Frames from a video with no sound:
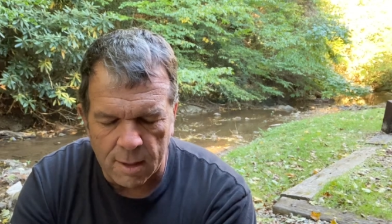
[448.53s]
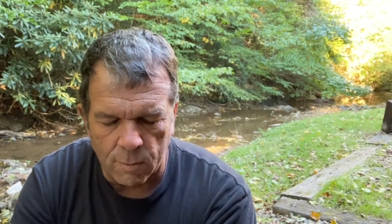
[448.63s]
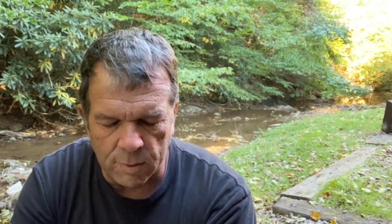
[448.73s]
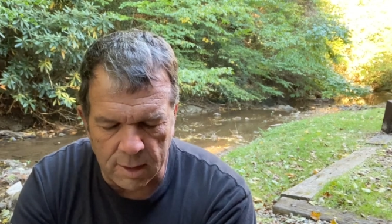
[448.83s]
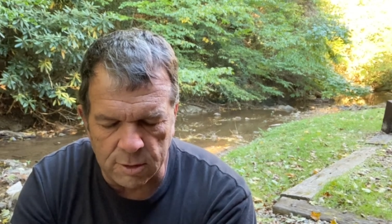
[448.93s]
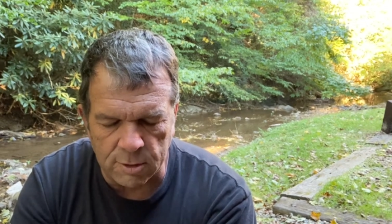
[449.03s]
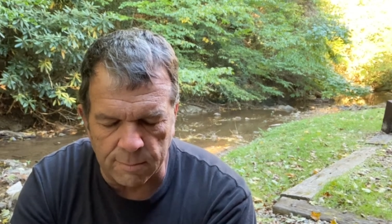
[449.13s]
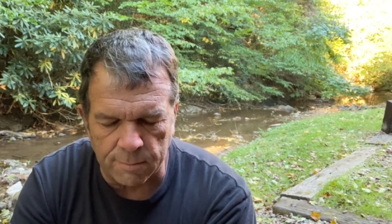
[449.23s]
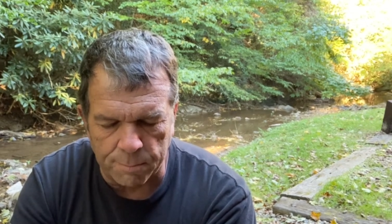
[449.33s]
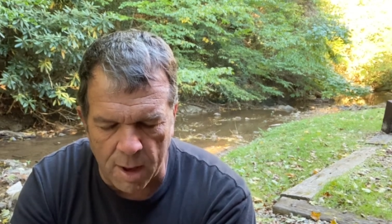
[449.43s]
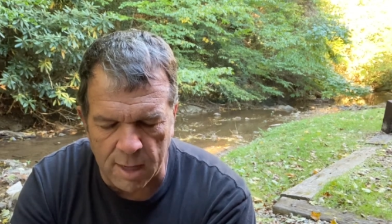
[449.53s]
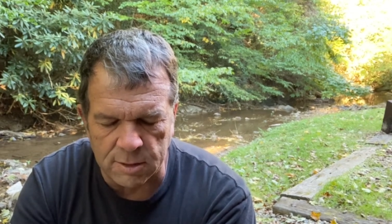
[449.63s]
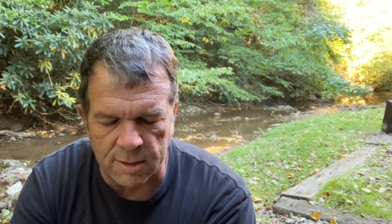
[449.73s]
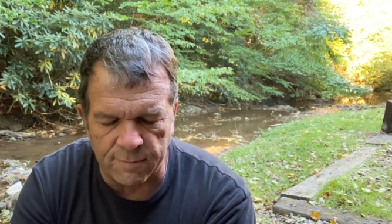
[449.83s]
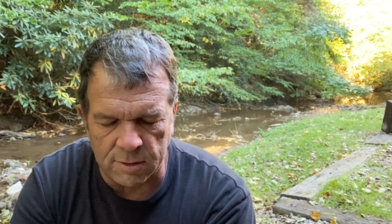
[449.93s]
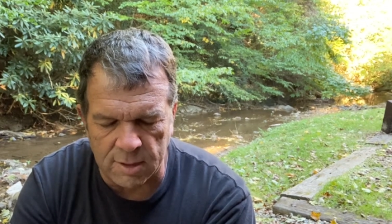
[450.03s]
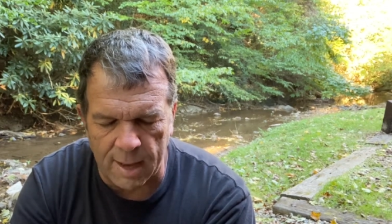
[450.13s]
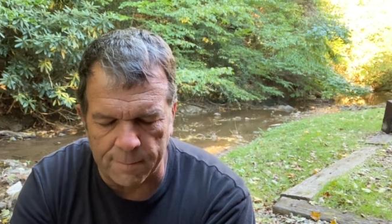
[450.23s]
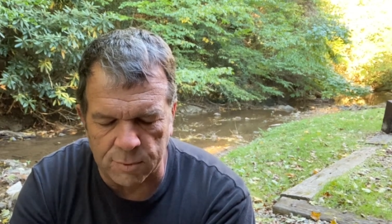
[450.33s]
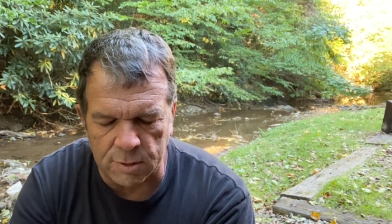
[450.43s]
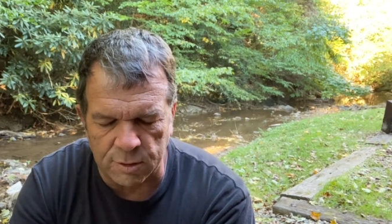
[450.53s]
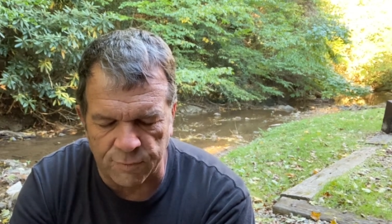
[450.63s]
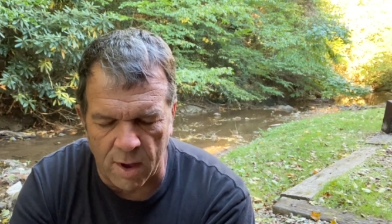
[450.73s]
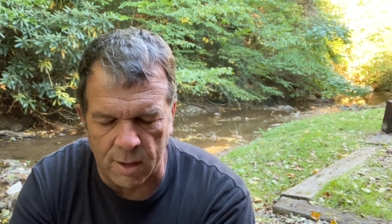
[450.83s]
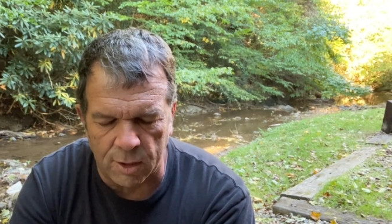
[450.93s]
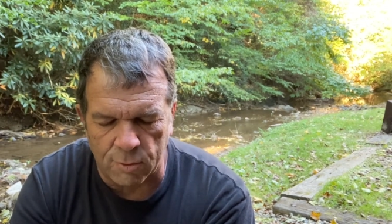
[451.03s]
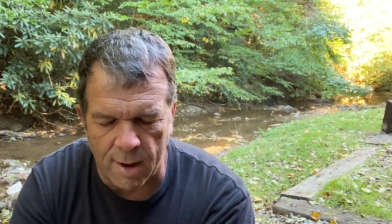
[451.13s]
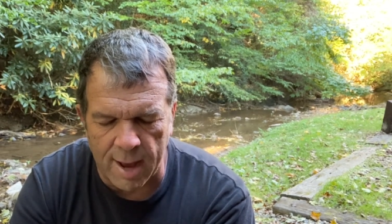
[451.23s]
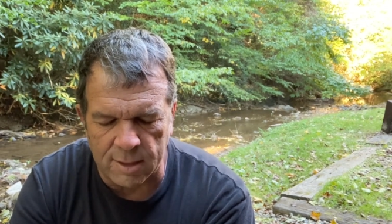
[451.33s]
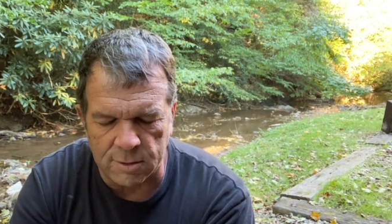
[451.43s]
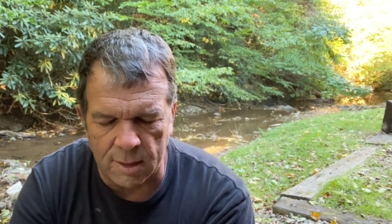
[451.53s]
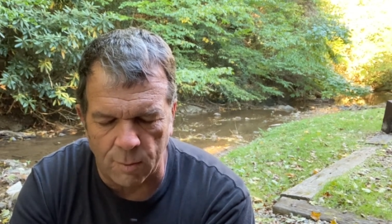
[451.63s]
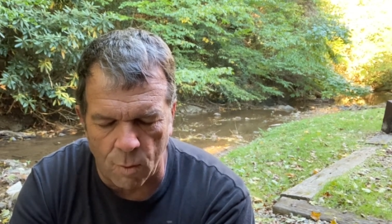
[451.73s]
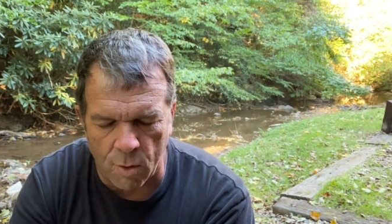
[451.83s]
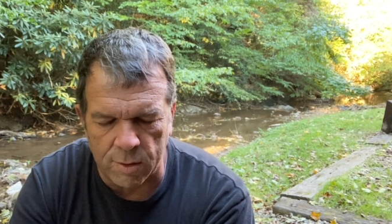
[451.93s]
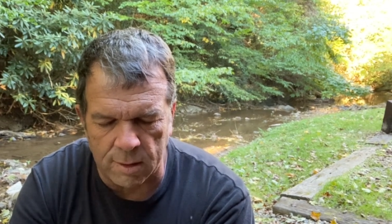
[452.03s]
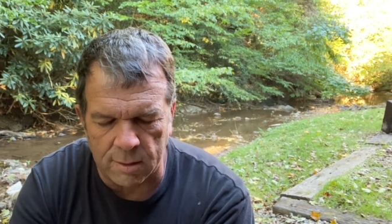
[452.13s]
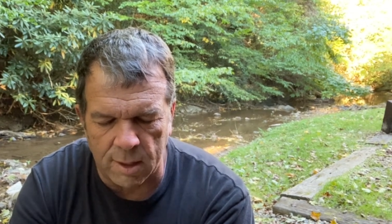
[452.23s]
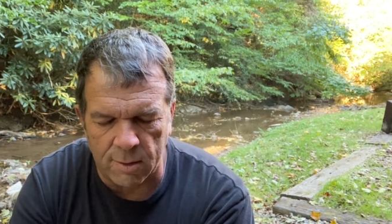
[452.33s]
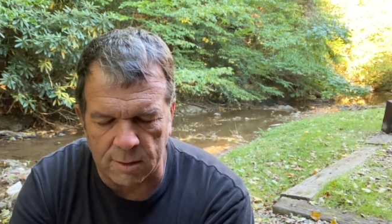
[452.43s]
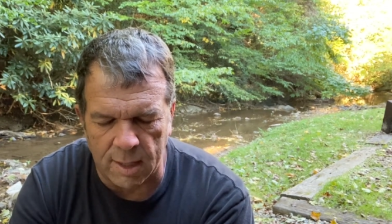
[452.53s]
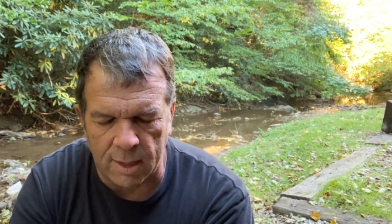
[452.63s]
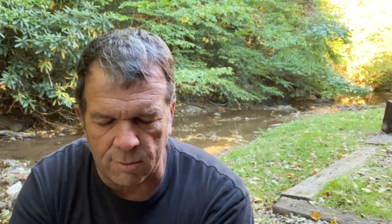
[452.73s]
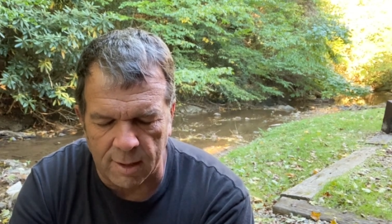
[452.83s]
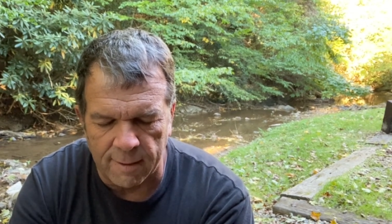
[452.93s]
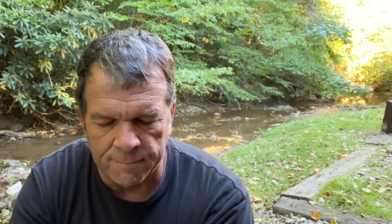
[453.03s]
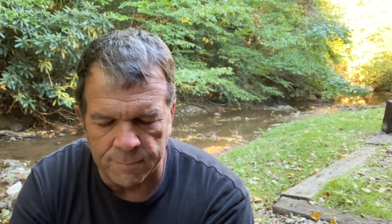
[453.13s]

We need some positive examples that's following Christ and walking in their integrity.